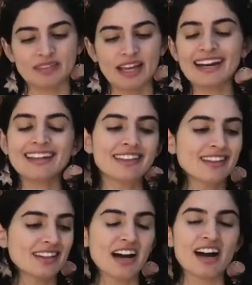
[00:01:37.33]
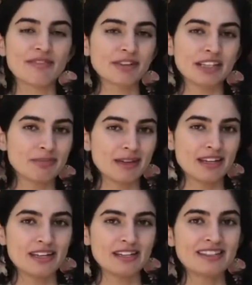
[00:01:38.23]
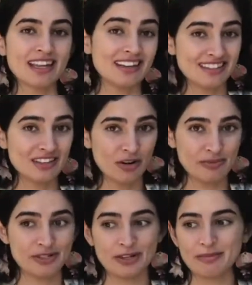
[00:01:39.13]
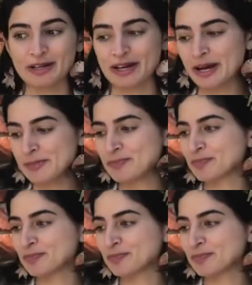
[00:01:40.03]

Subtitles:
anything that can't really be sent to the op shop, okay?